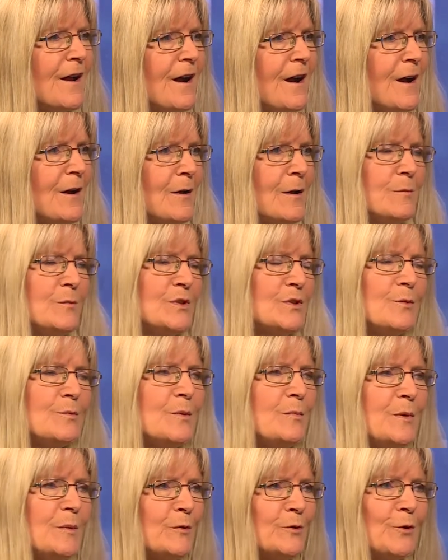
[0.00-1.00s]
I, am
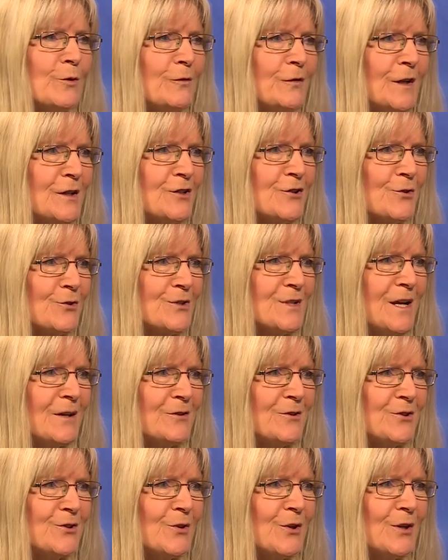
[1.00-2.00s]
assuming people don't flush those down
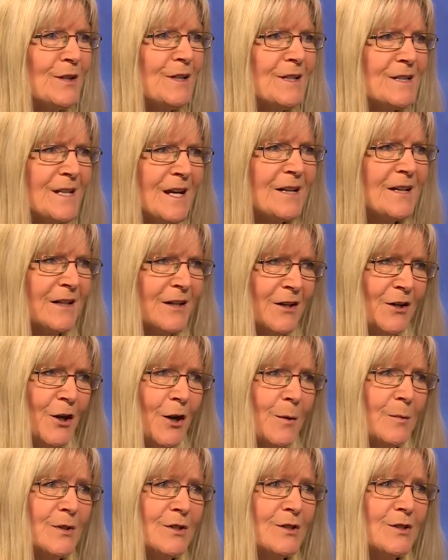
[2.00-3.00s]
their toilet. Is that like a
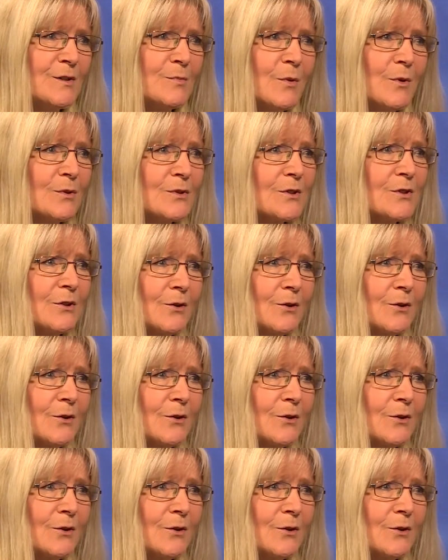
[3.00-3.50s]
garbage disposal, yeah,